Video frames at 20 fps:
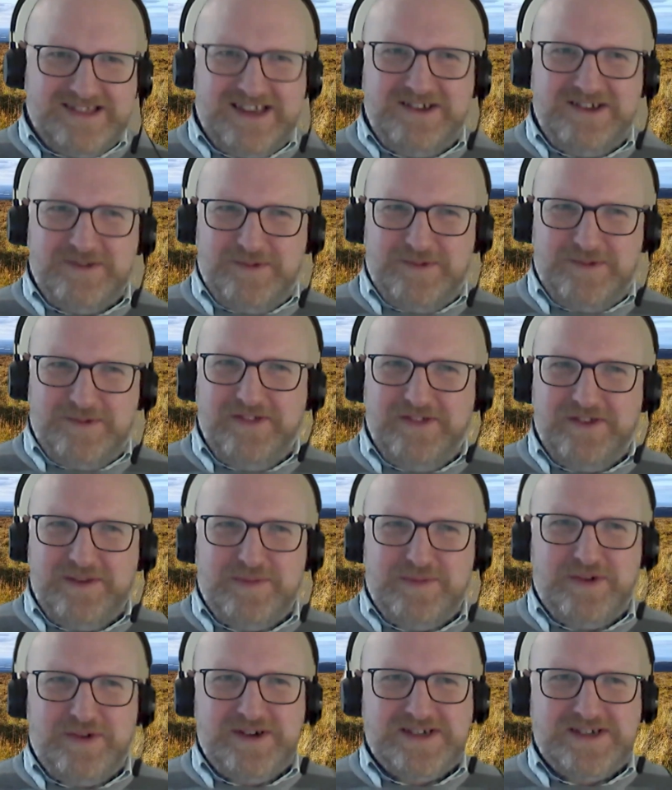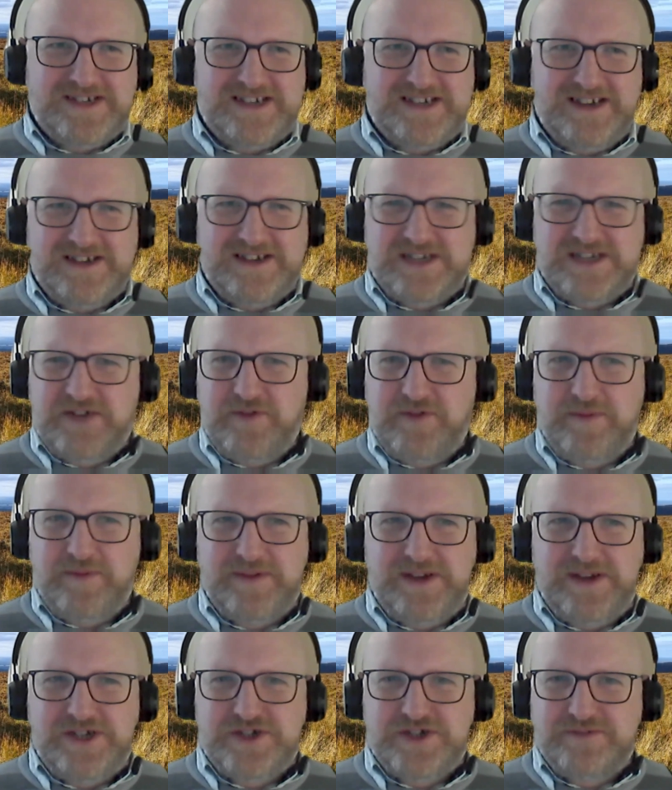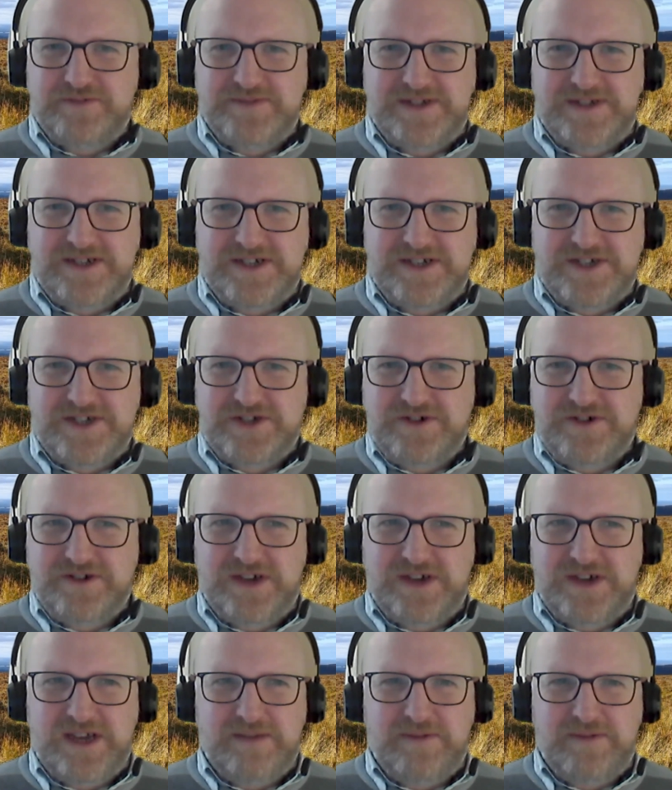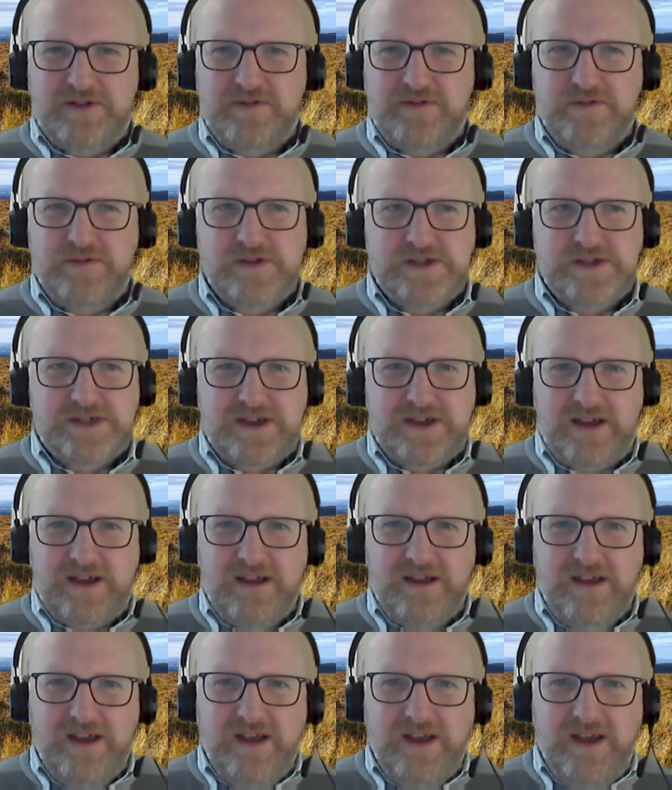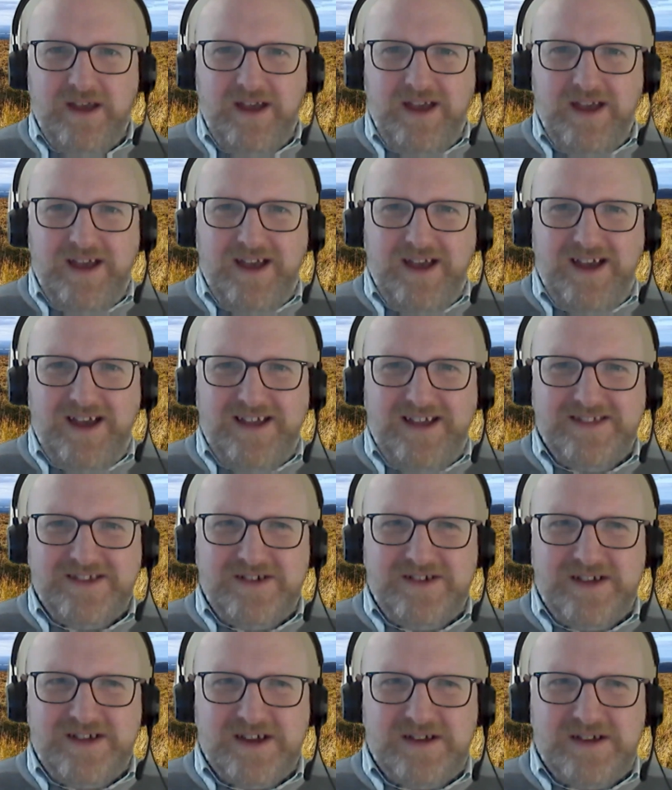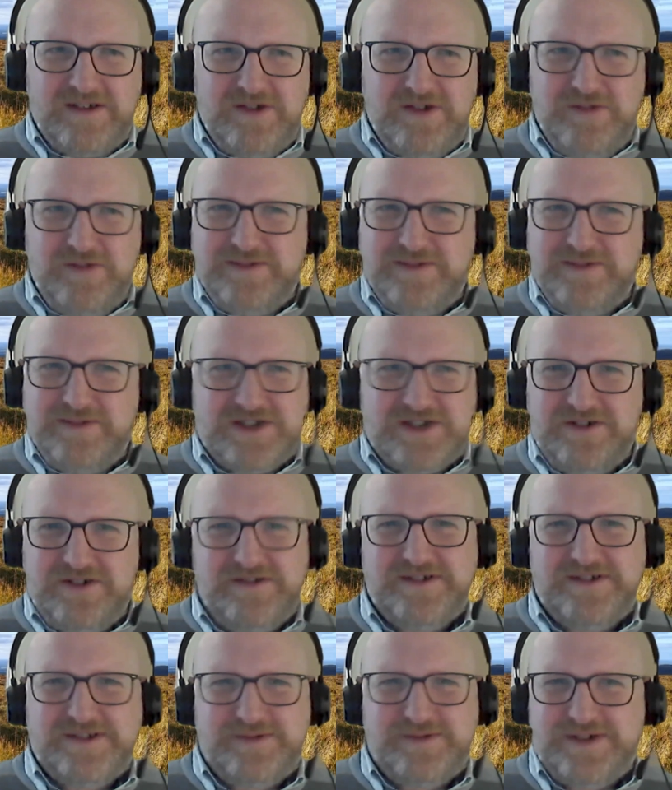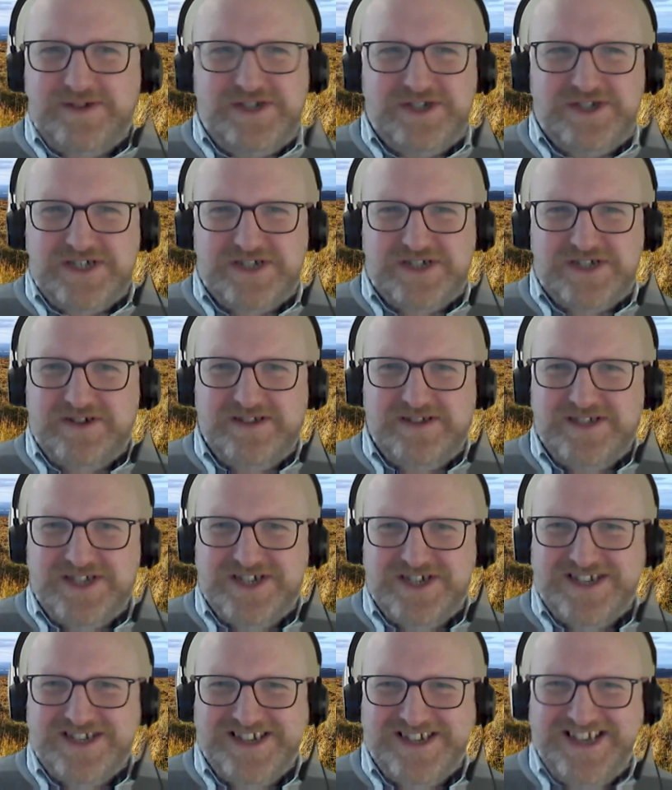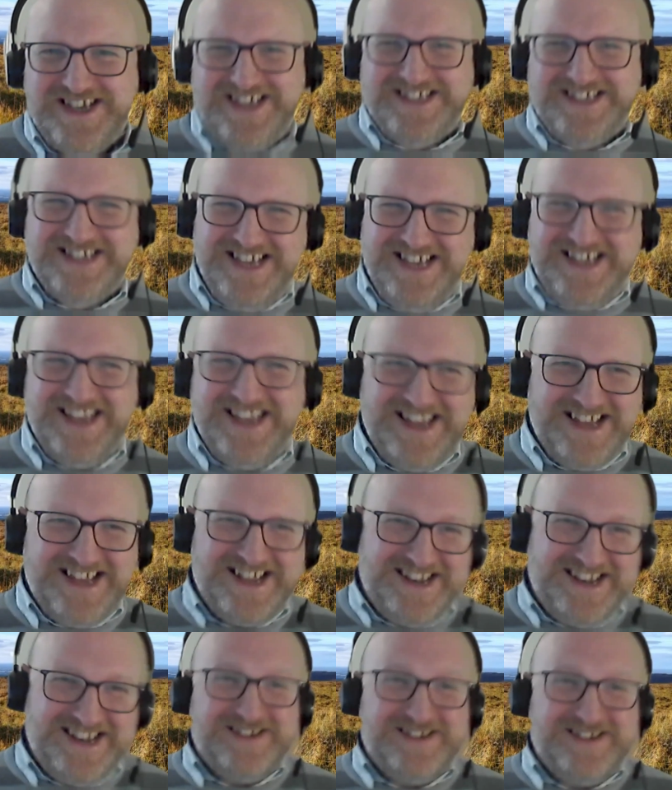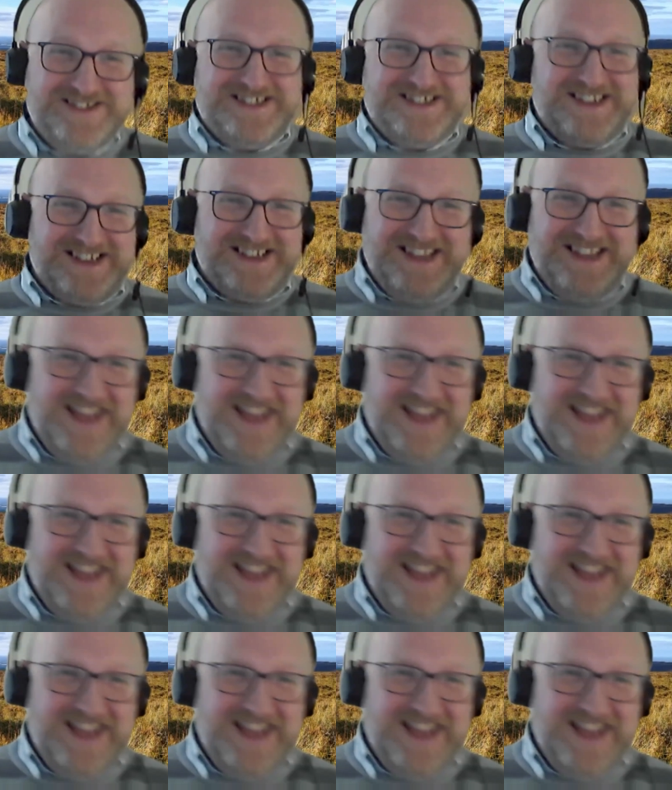the ones who pointed out everybody jumps into talking about funding, and they're like, nobody's told us what a just transition is. It's like,